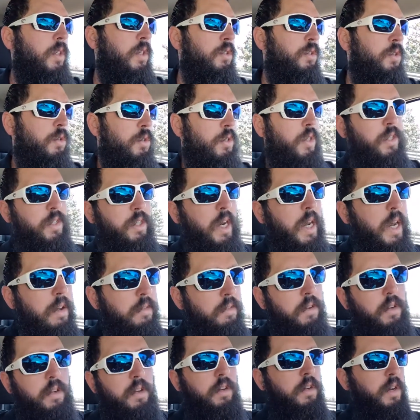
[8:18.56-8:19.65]
So since I
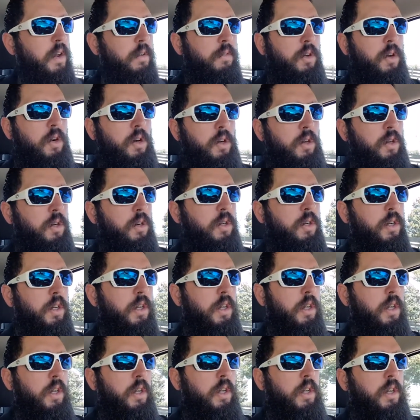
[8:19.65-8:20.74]
haven't ever heard
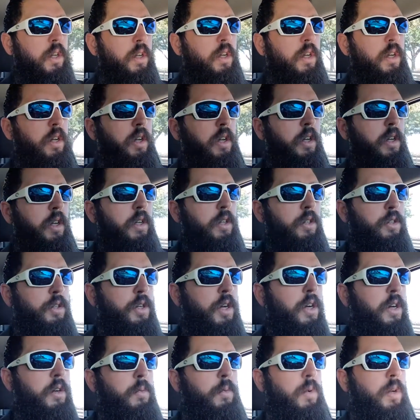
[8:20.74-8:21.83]
a
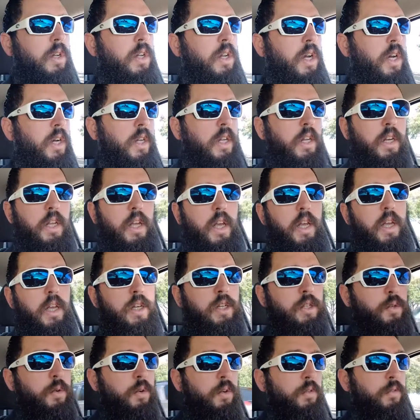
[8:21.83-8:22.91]
steering wheel lock
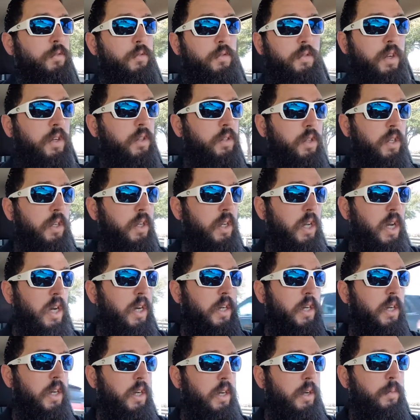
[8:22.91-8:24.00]
engage or felt it
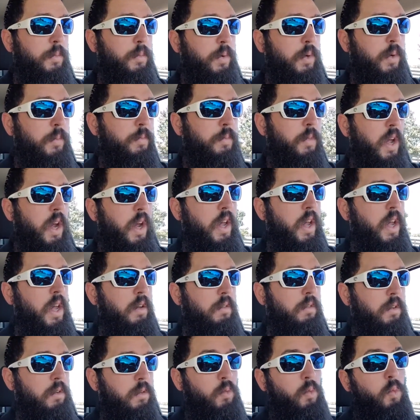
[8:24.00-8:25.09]
lock up, I
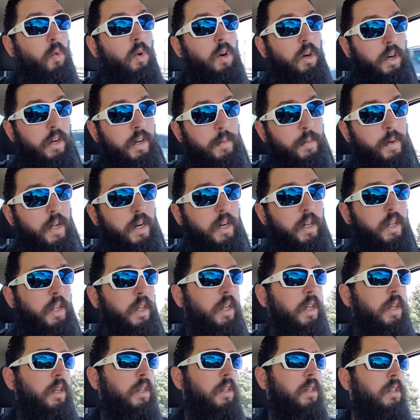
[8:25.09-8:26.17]
haven't worried about it
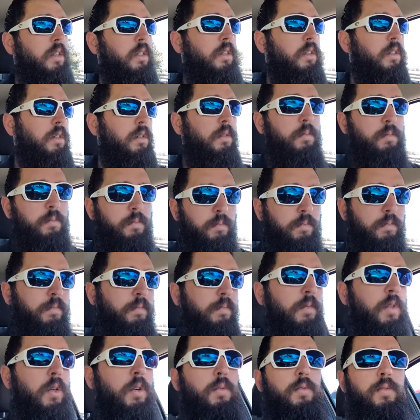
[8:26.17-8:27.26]
yet.
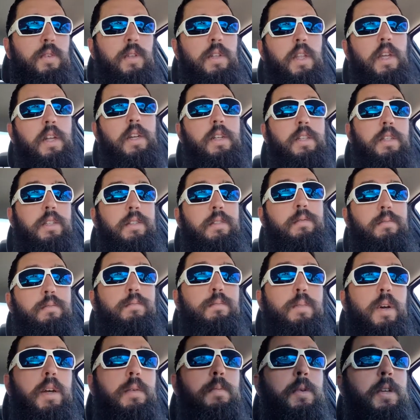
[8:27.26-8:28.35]
Hopefully that
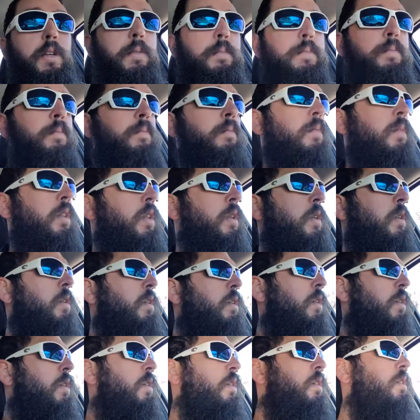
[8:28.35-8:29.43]
doesn't bite me
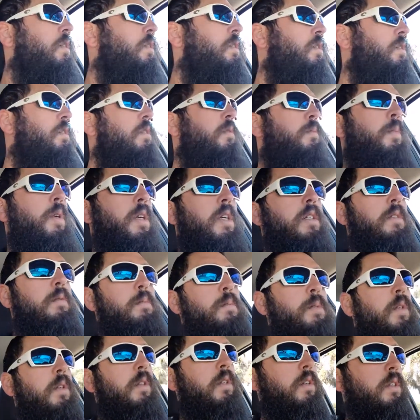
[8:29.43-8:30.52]
in the butt,
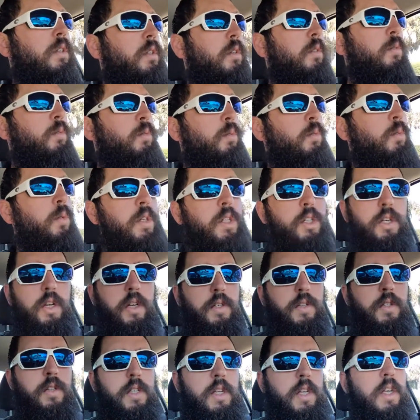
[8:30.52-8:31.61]
but we shall
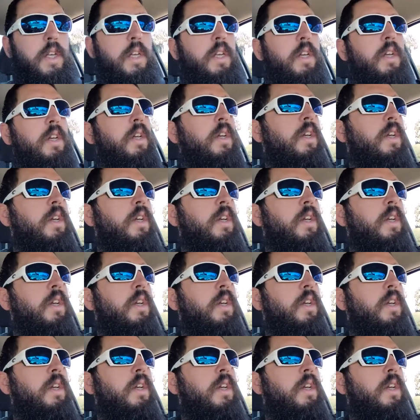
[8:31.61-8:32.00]
see.